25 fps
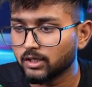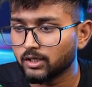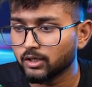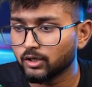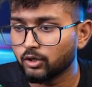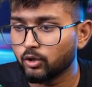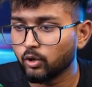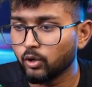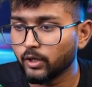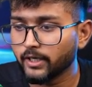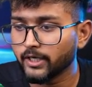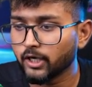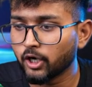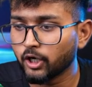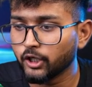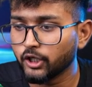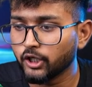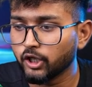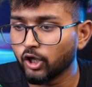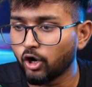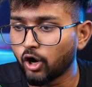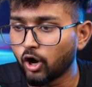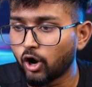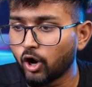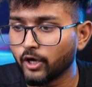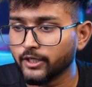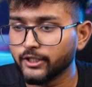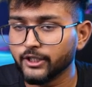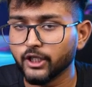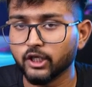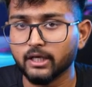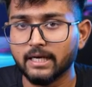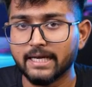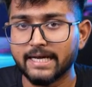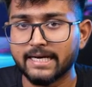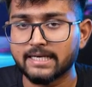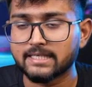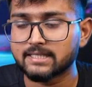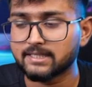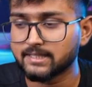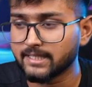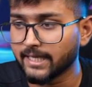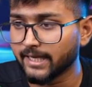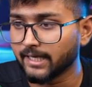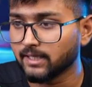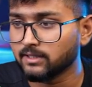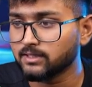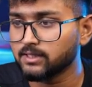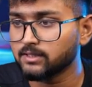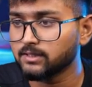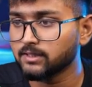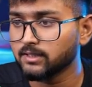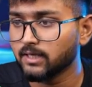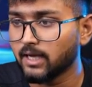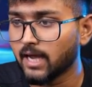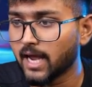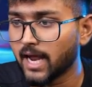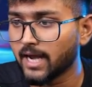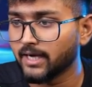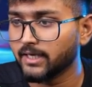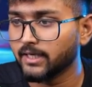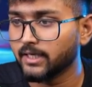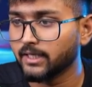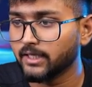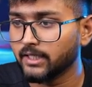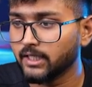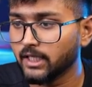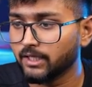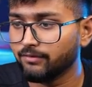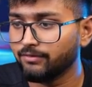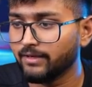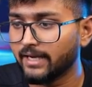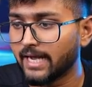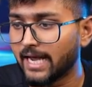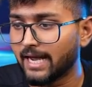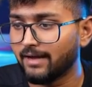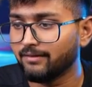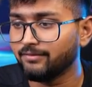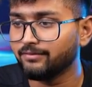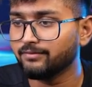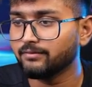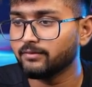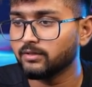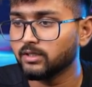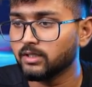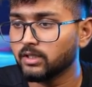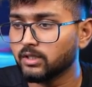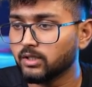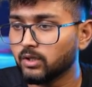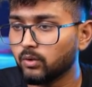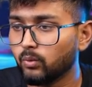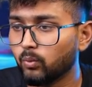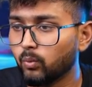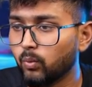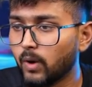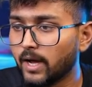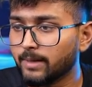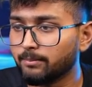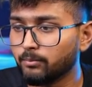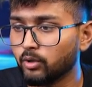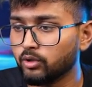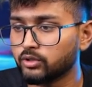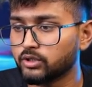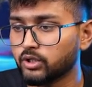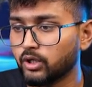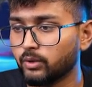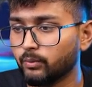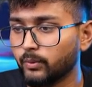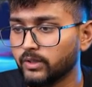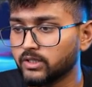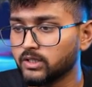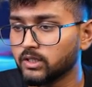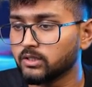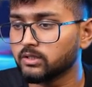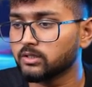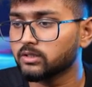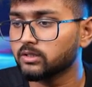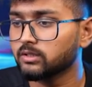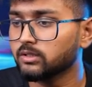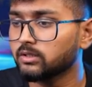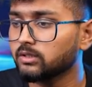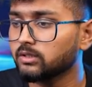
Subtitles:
going on to the audio layer 6 and here we have one more sound which is,